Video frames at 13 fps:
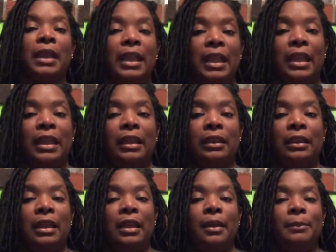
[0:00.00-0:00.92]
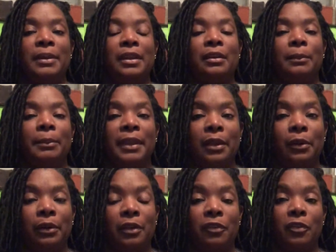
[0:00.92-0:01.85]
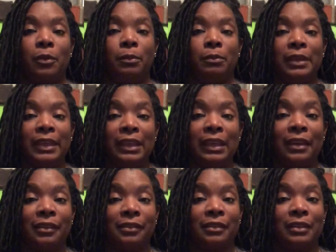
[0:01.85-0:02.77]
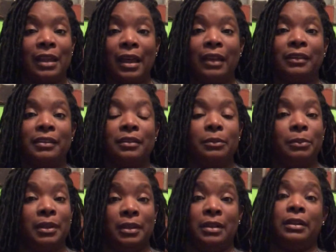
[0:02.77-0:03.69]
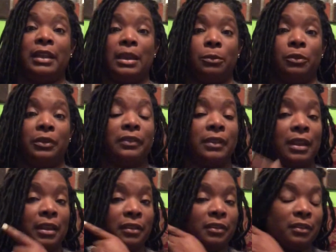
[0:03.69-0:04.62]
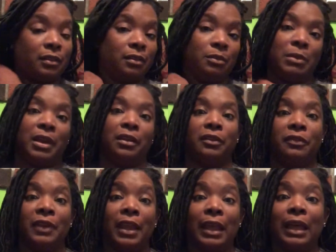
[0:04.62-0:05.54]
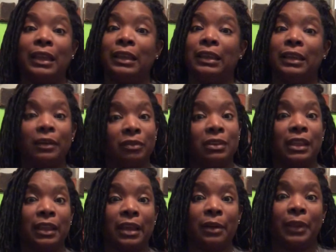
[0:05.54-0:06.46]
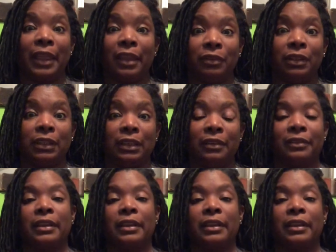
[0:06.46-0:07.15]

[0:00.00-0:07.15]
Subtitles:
And being a parent for me has not been glamorous. As a matter of fact, I didn't never think I would have any kids.